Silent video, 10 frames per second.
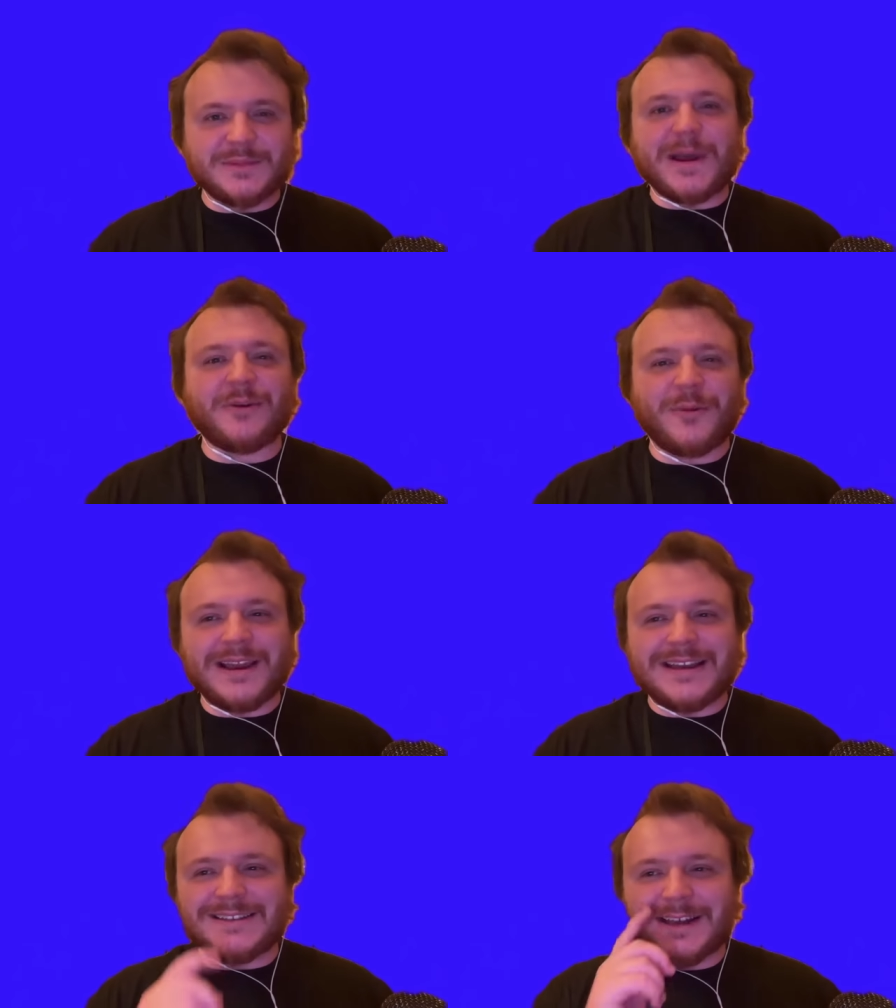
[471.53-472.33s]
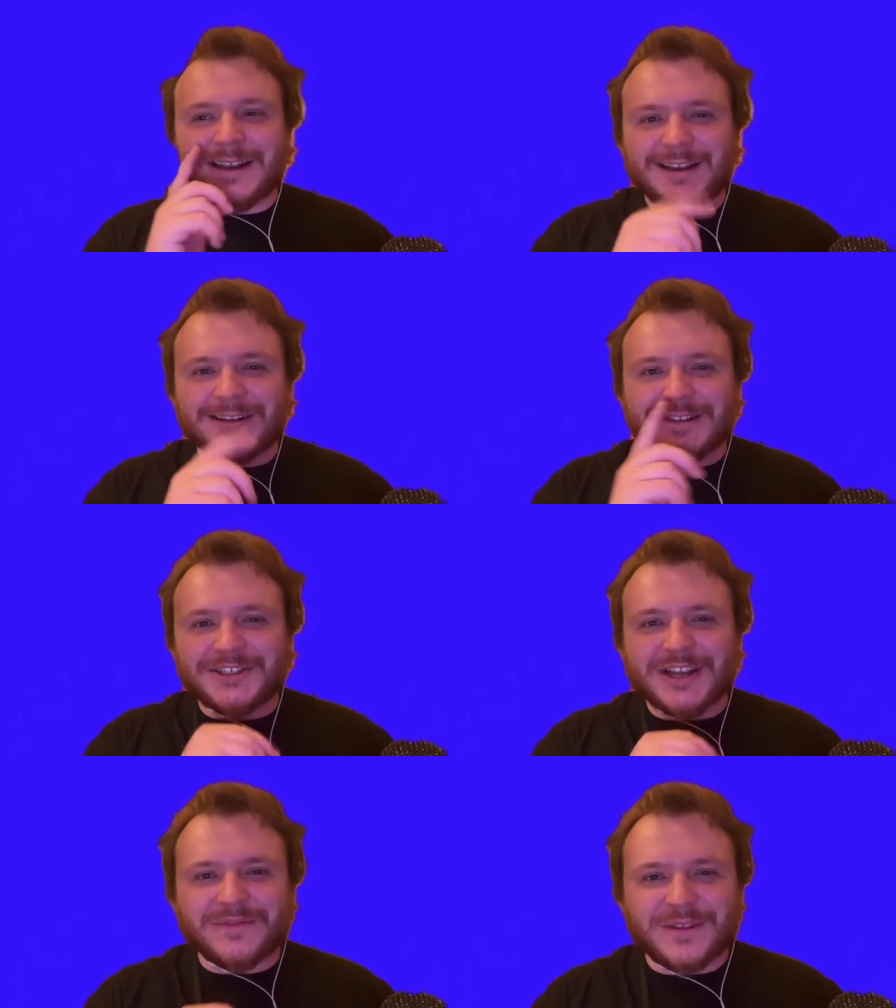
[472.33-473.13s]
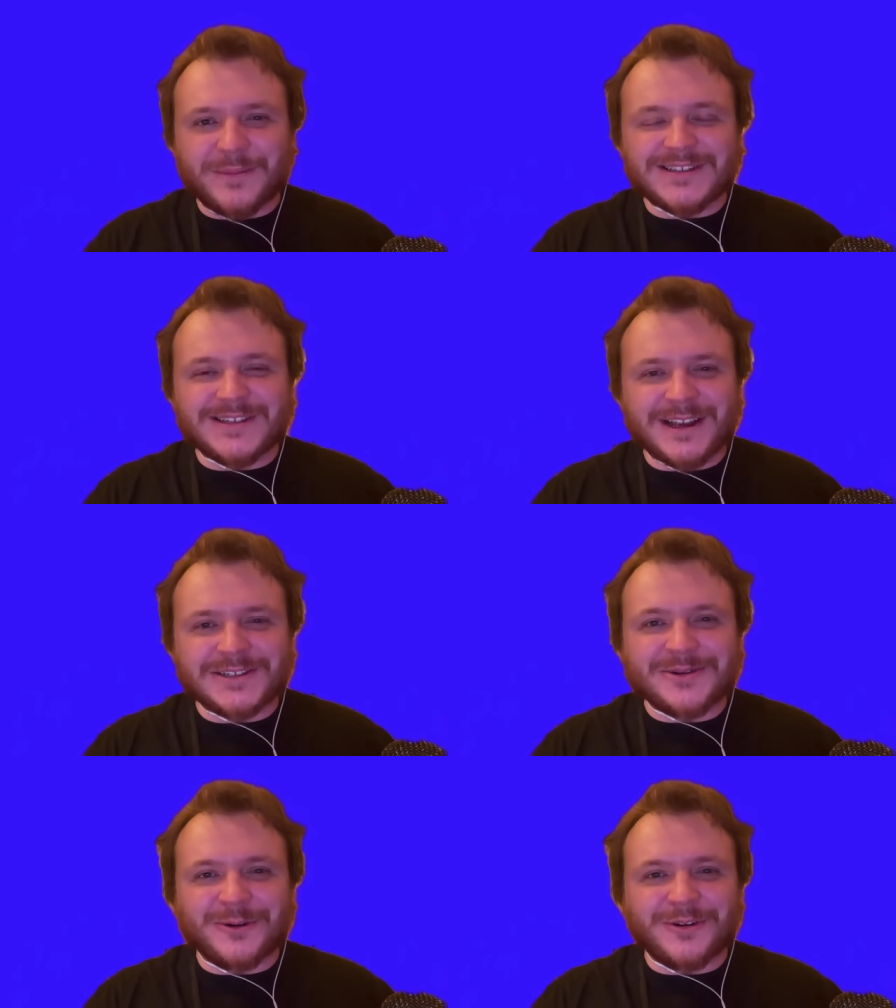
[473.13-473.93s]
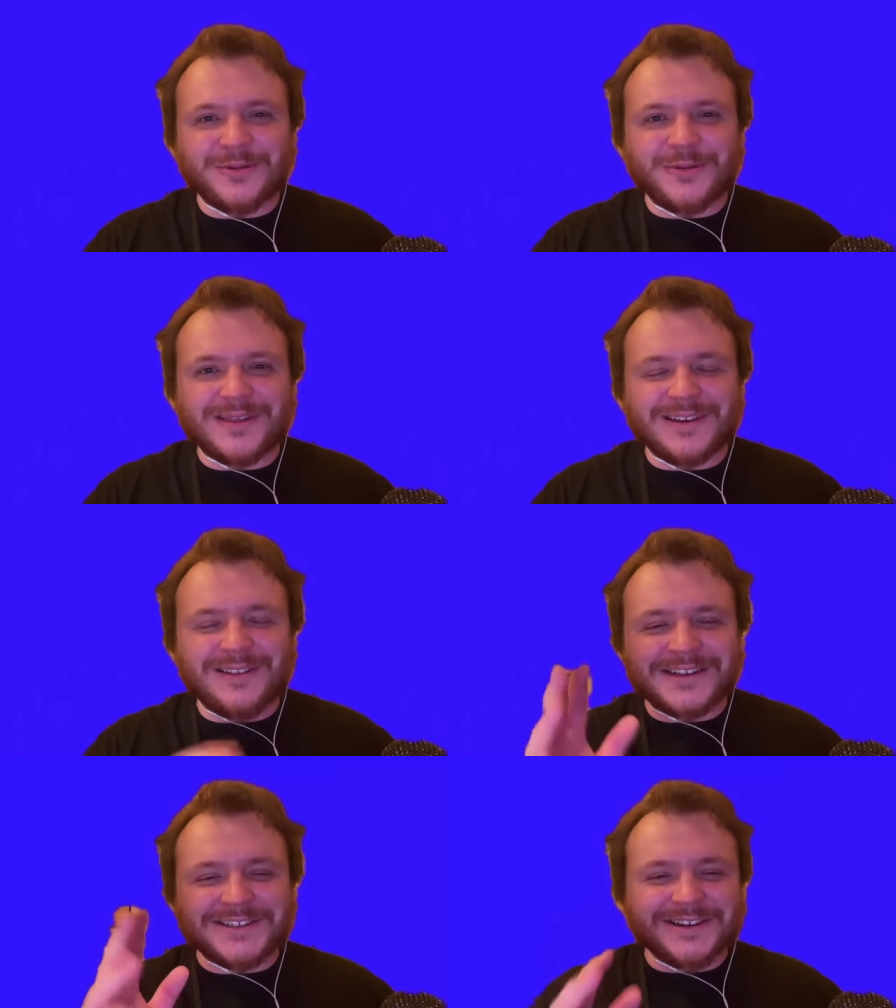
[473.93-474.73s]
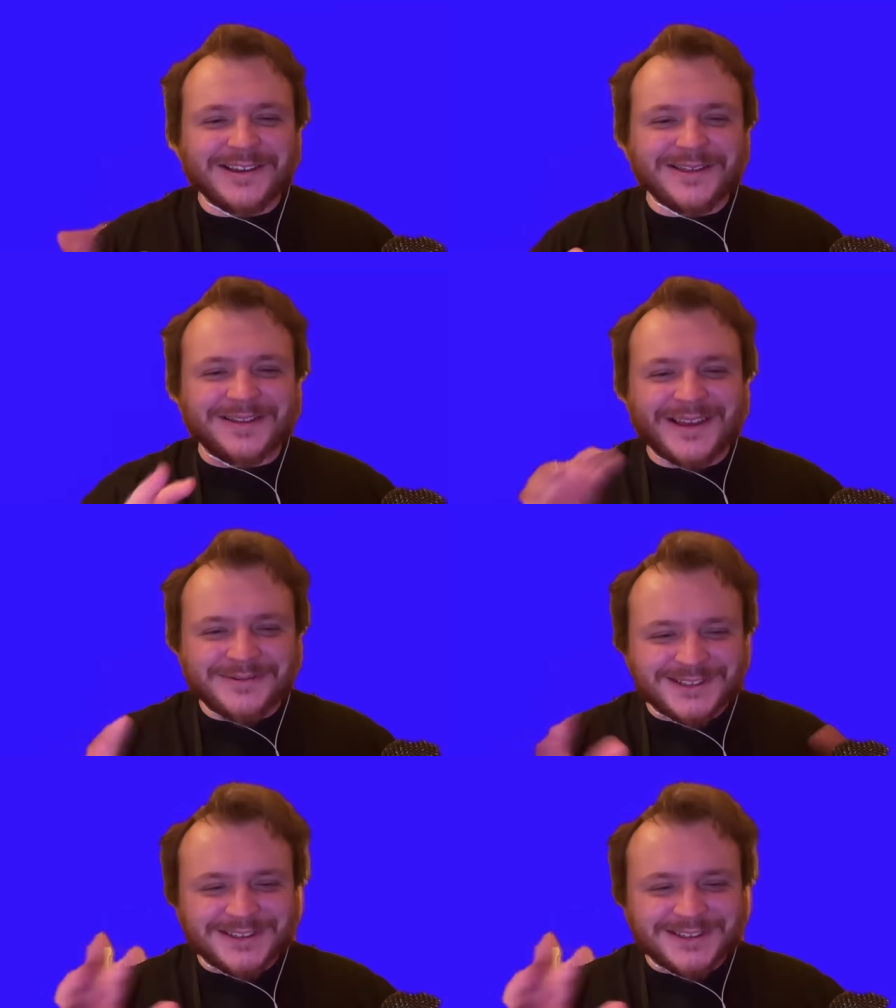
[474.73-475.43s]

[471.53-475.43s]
By the way, he said he had to shave the mustache in order to win the election. I thought that was